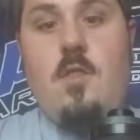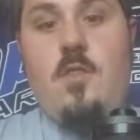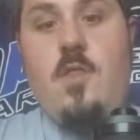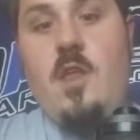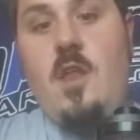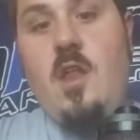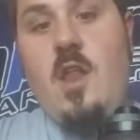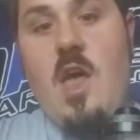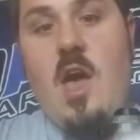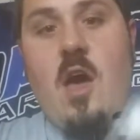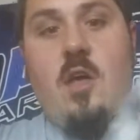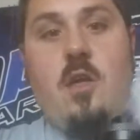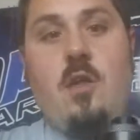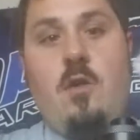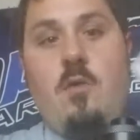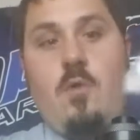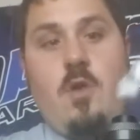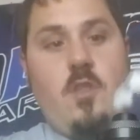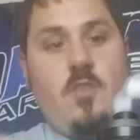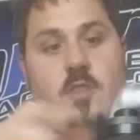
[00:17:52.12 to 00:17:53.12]
Thin it out. You
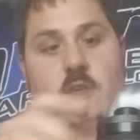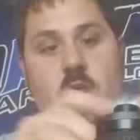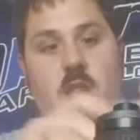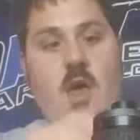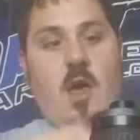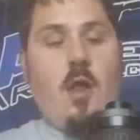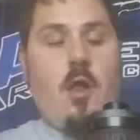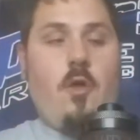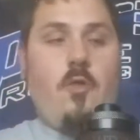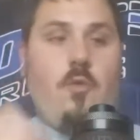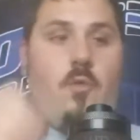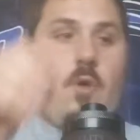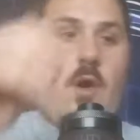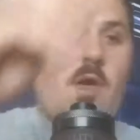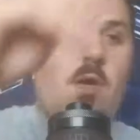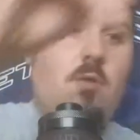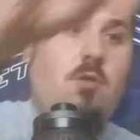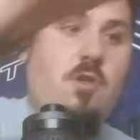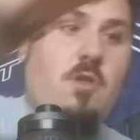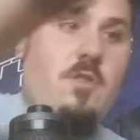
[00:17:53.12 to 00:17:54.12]
don't want to thin it out all the
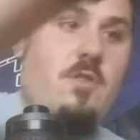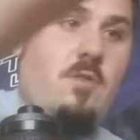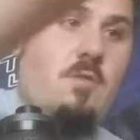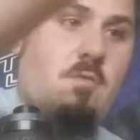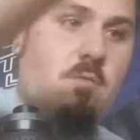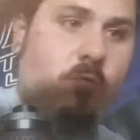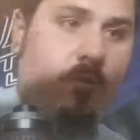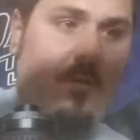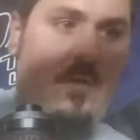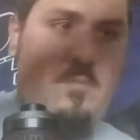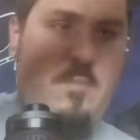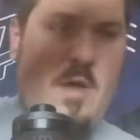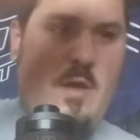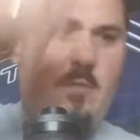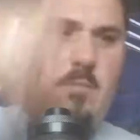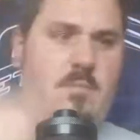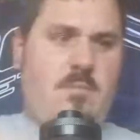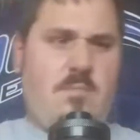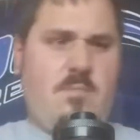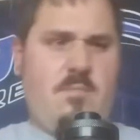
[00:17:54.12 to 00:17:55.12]
way, just
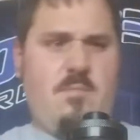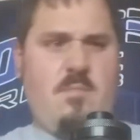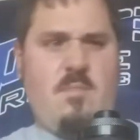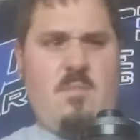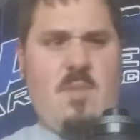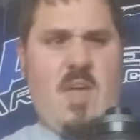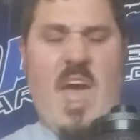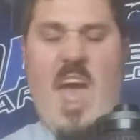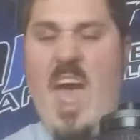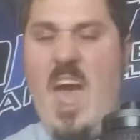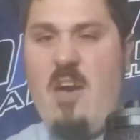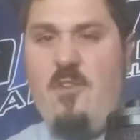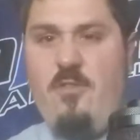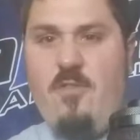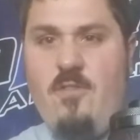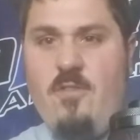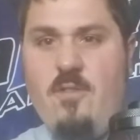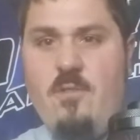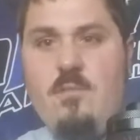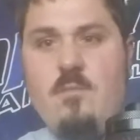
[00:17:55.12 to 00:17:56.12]
about half,
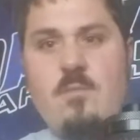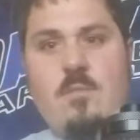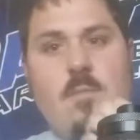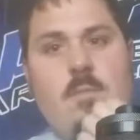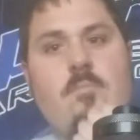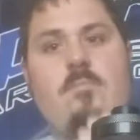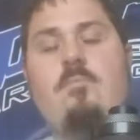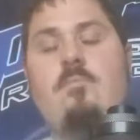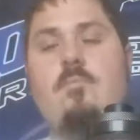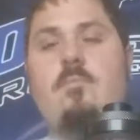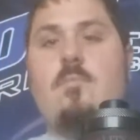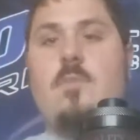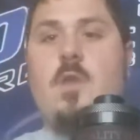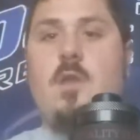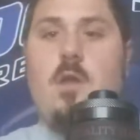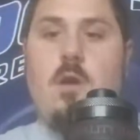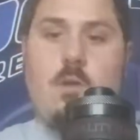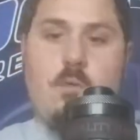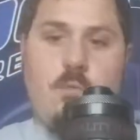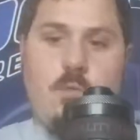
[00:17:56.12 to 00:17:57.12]

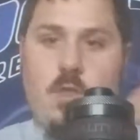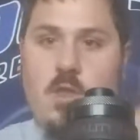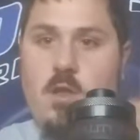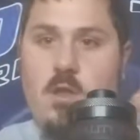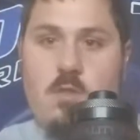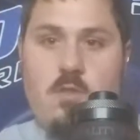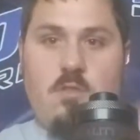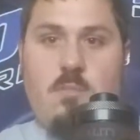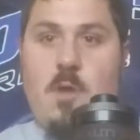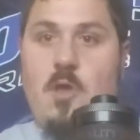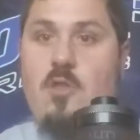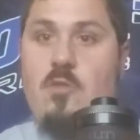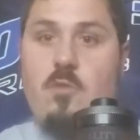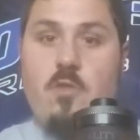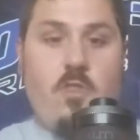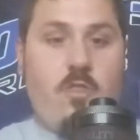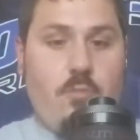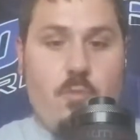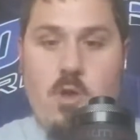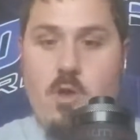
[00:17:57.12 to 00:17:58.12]
you know, then especially
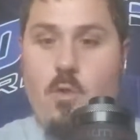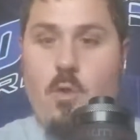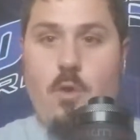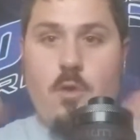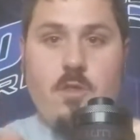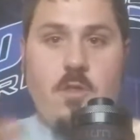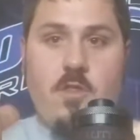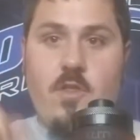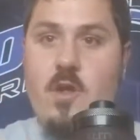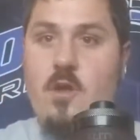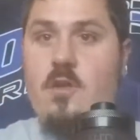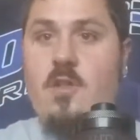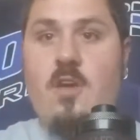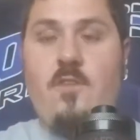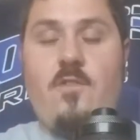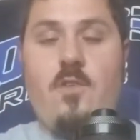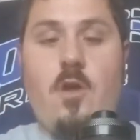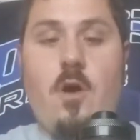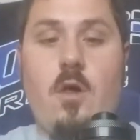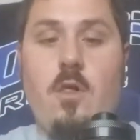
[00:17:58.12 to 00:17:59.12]
with the 3 coils in there,
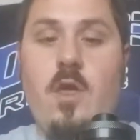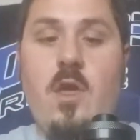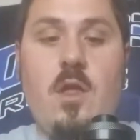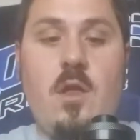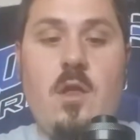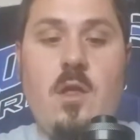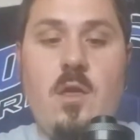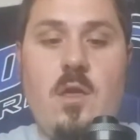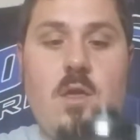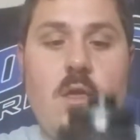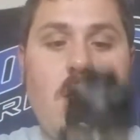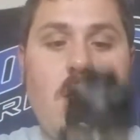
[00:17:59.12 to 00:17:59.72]
tough it all in.